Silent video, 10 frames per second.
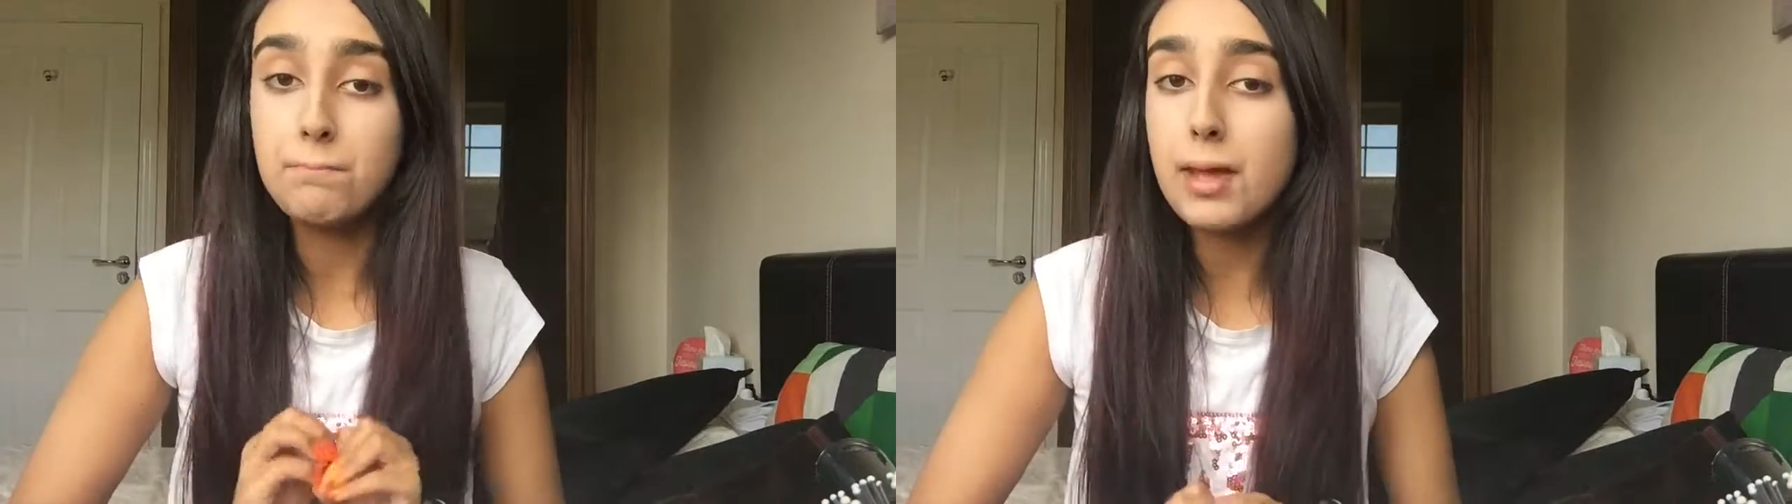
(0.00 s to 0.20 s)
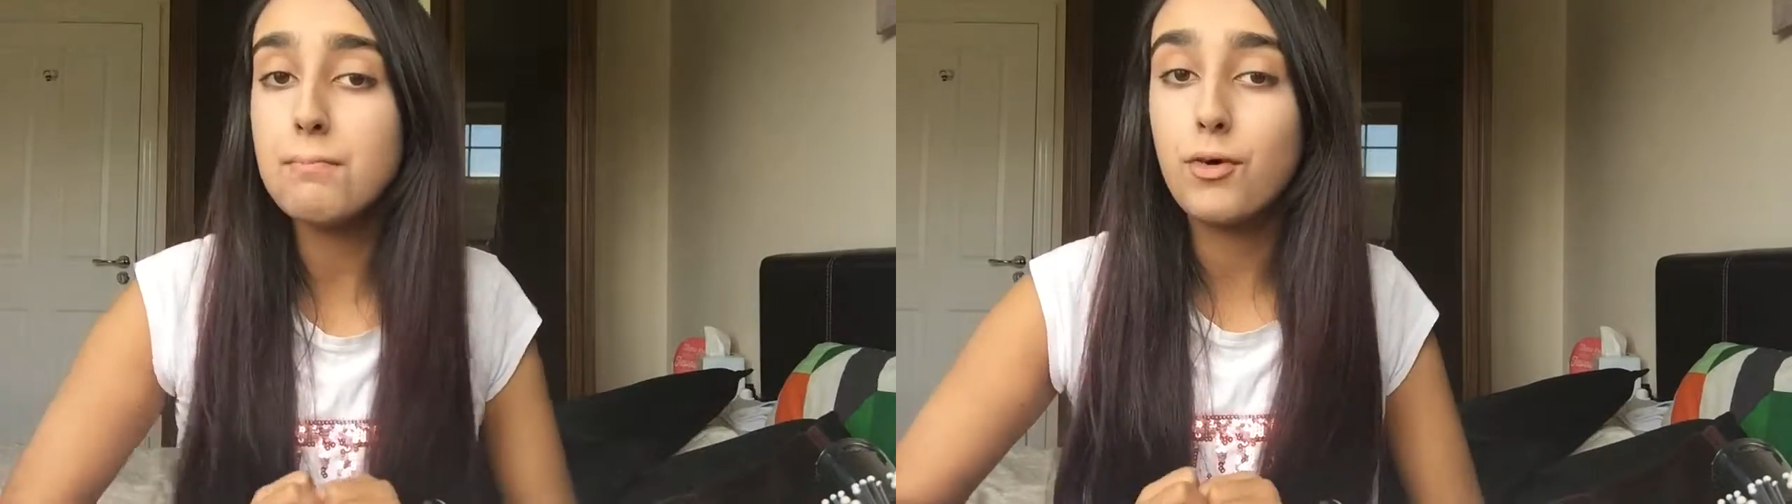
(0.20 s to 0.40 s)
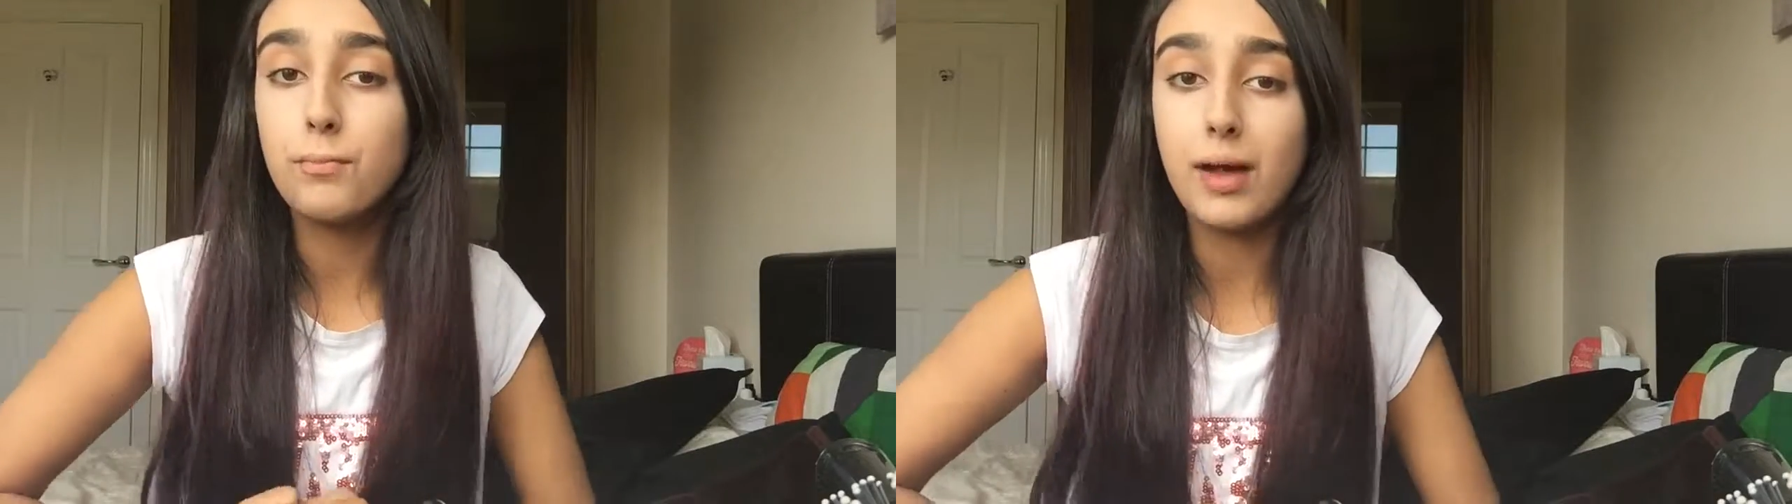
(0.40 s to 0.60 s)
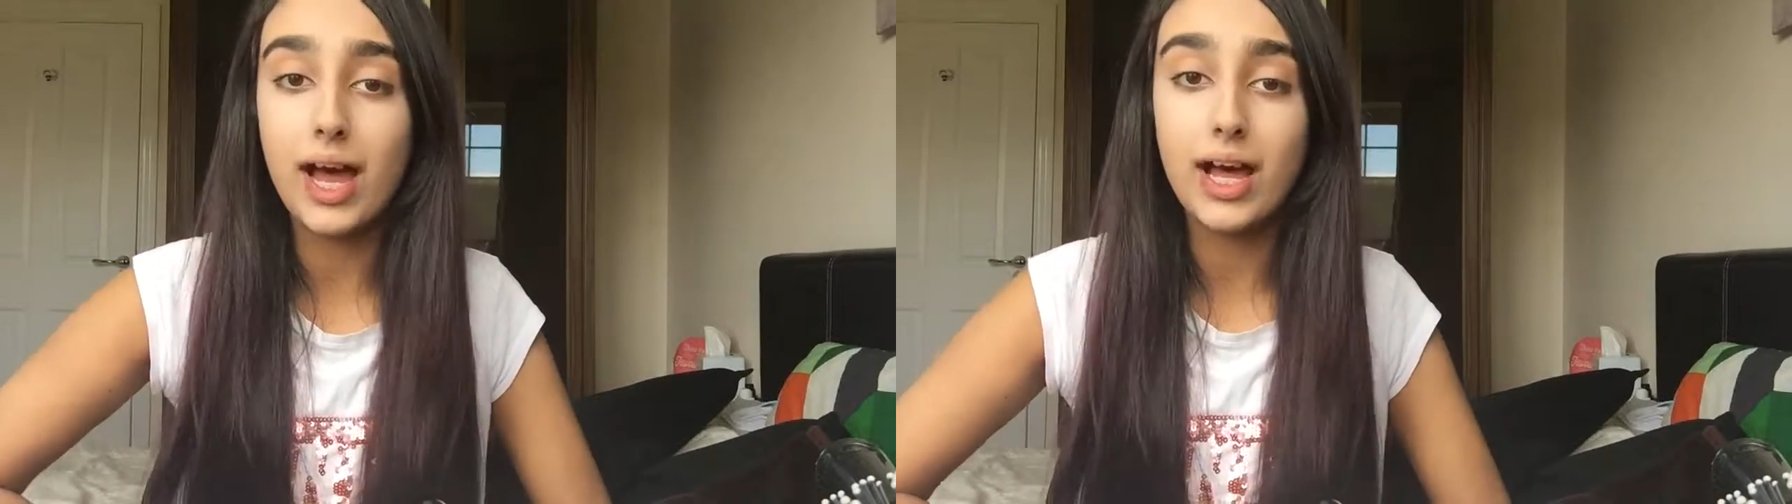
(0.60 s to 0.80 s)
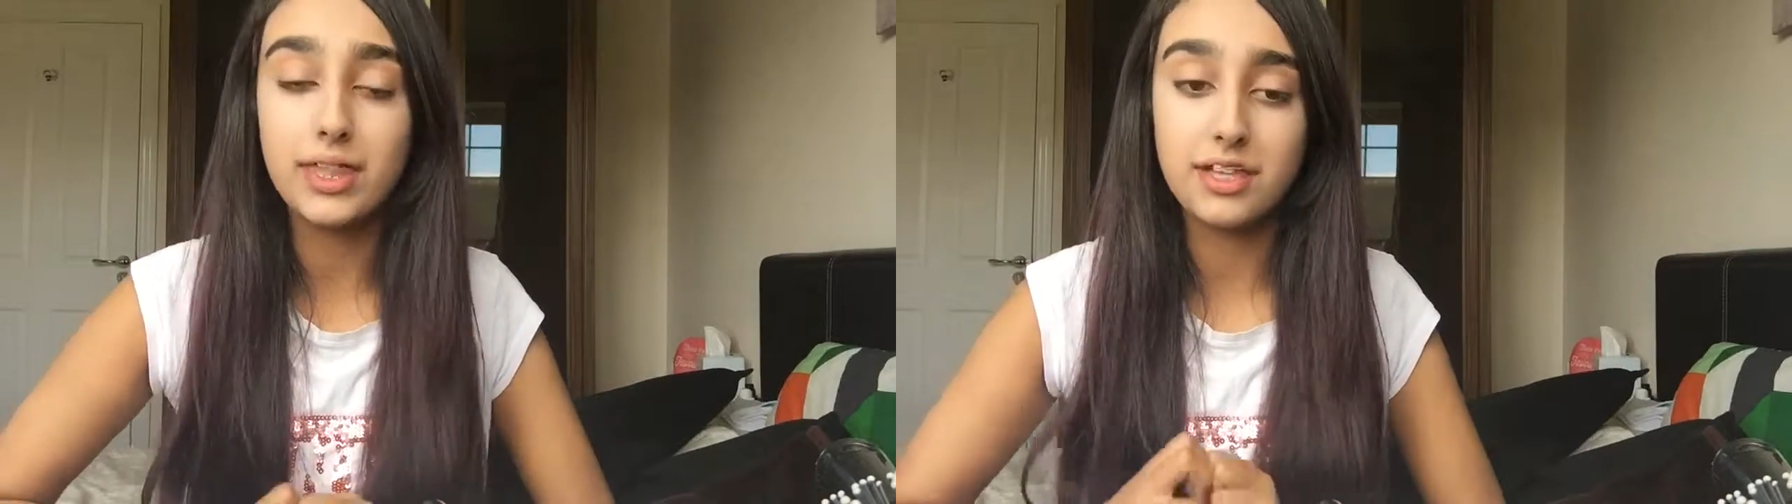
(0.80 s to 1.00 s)
bit more
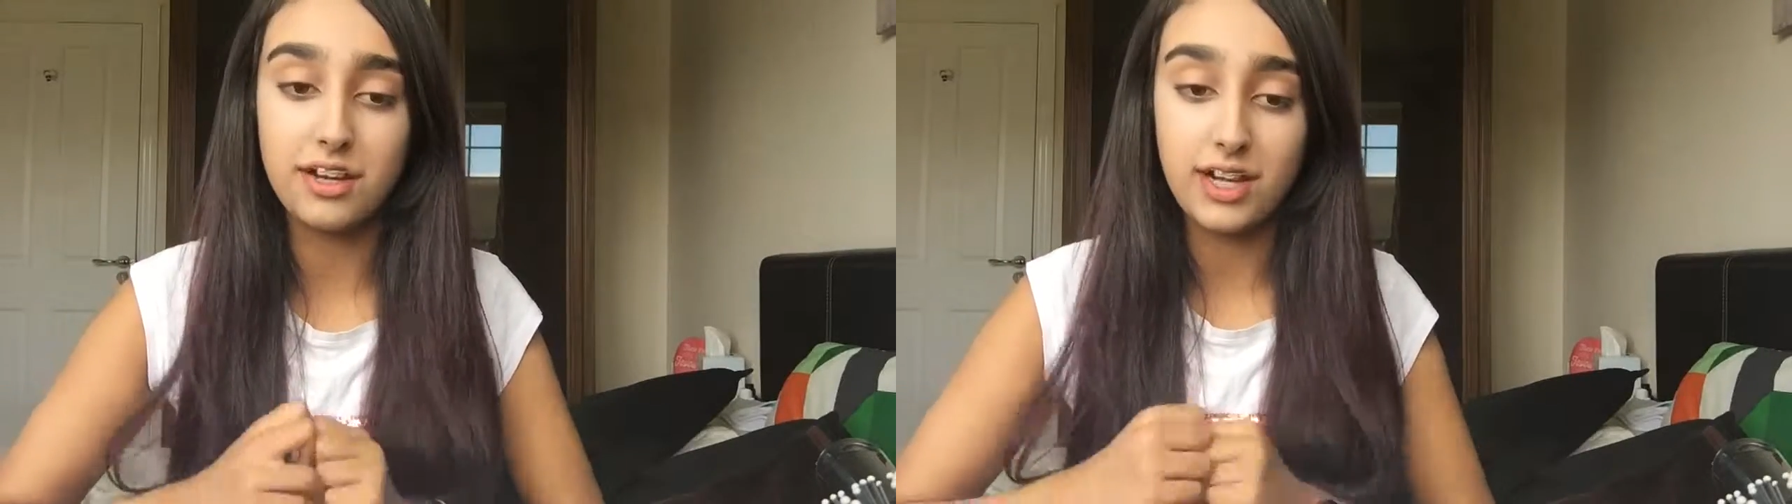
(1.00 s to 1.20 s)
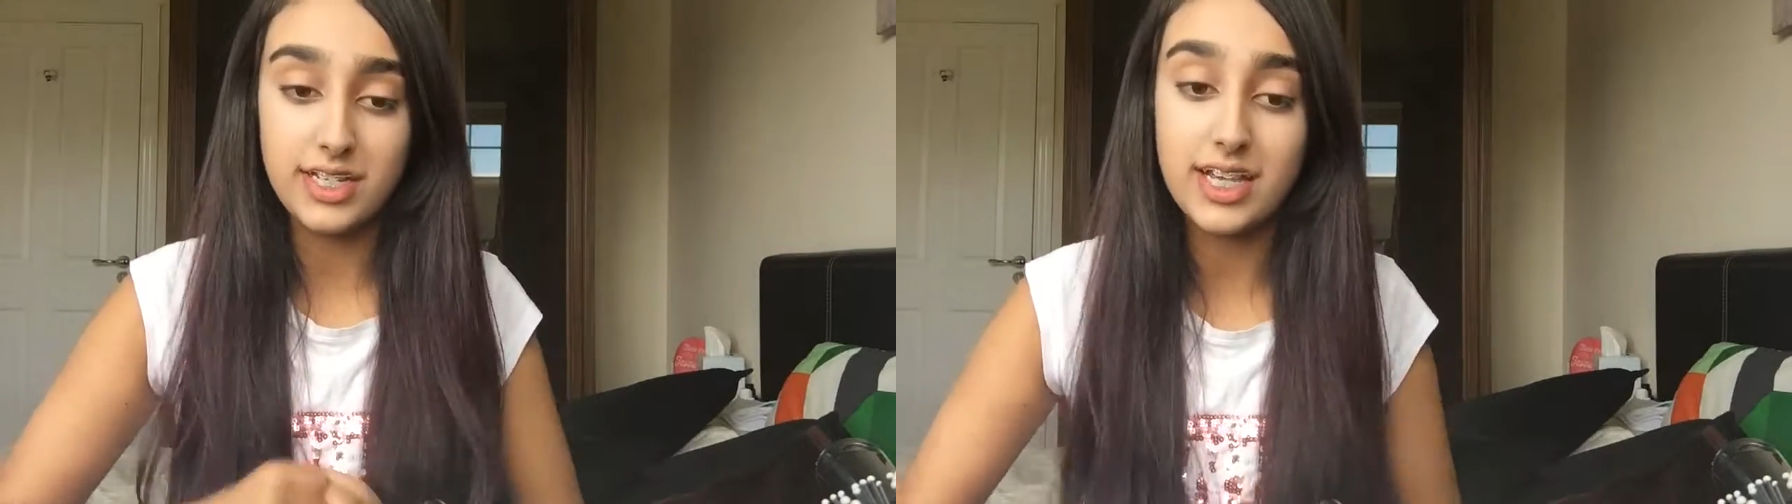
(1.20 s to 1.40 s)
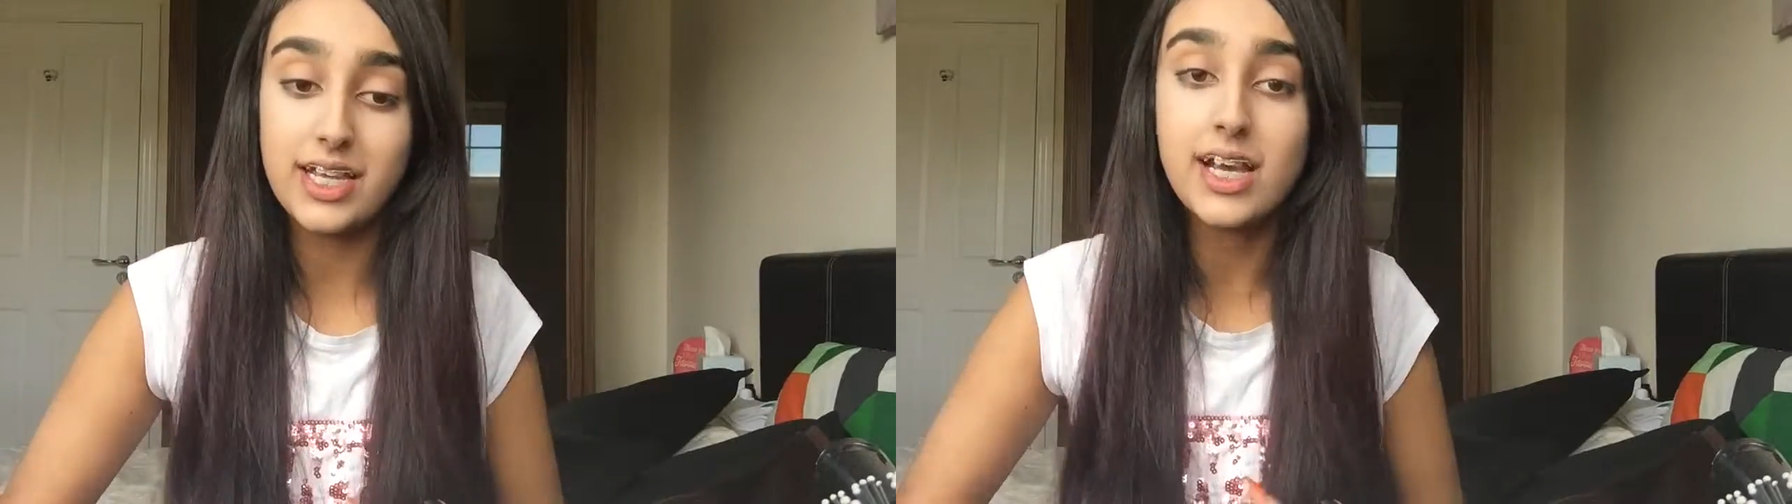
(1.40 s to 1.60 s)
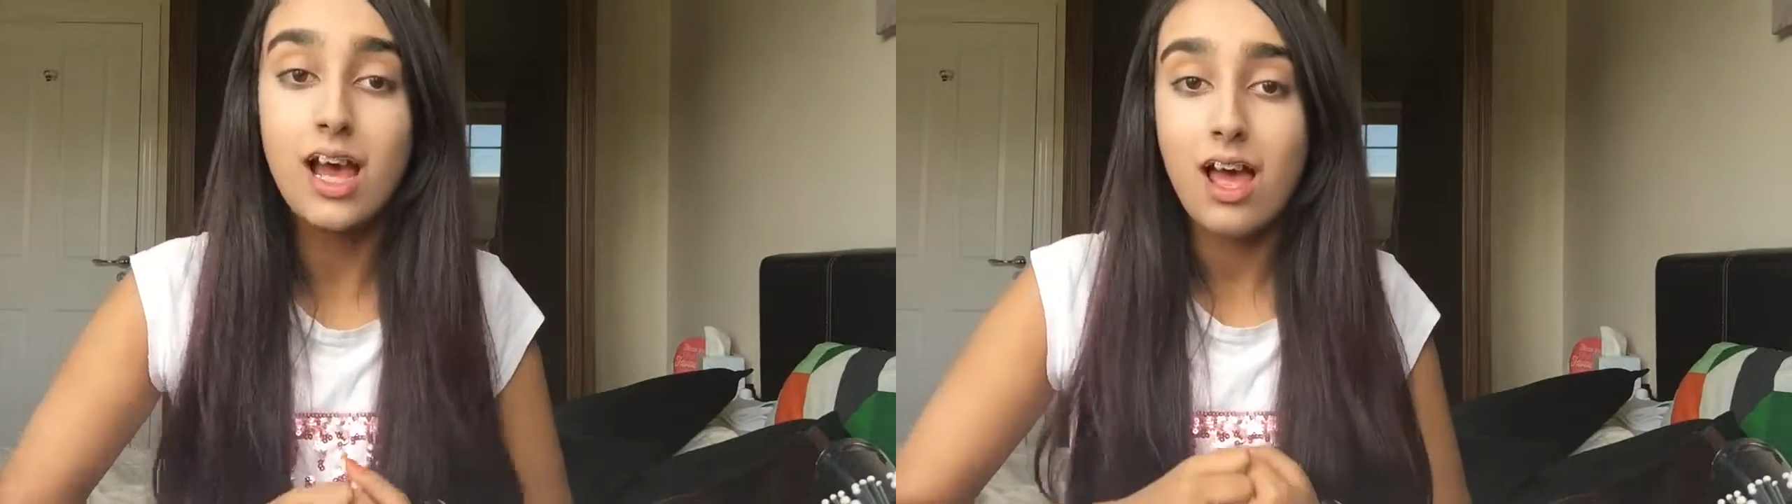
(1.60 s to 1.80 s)
better than I did.